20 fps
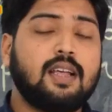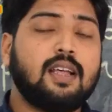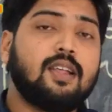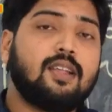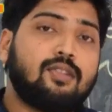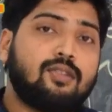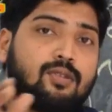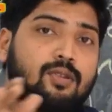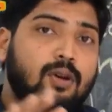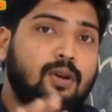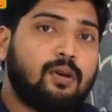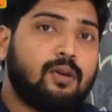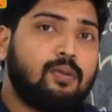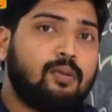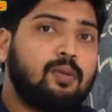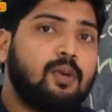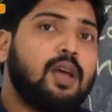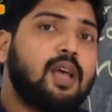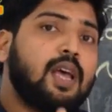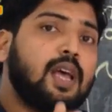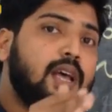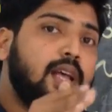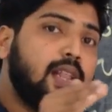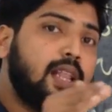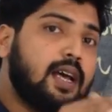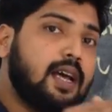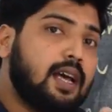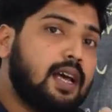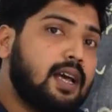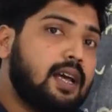So
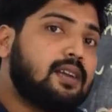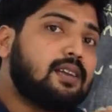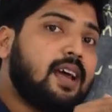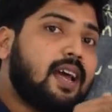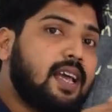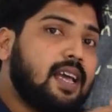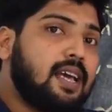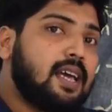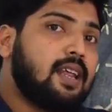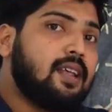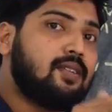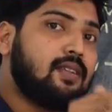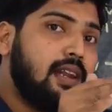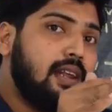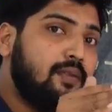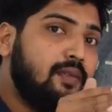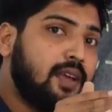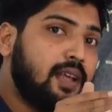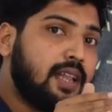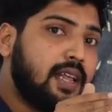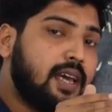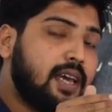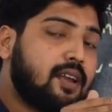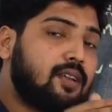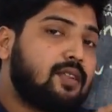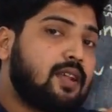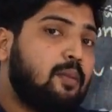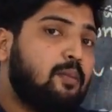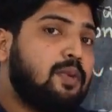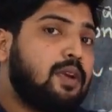the tiger is living there.
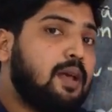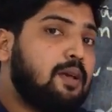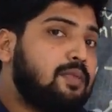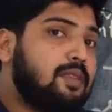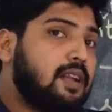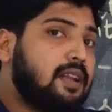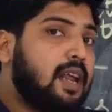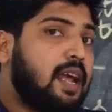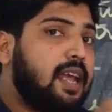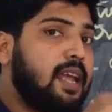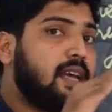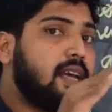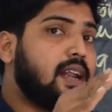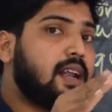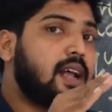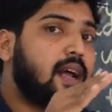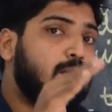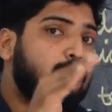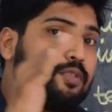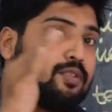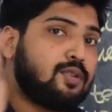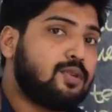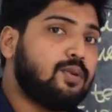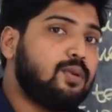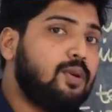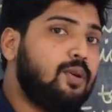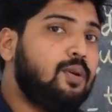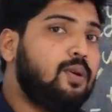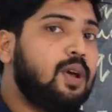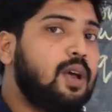Sometimes the tiger comes
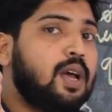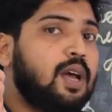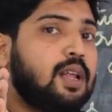to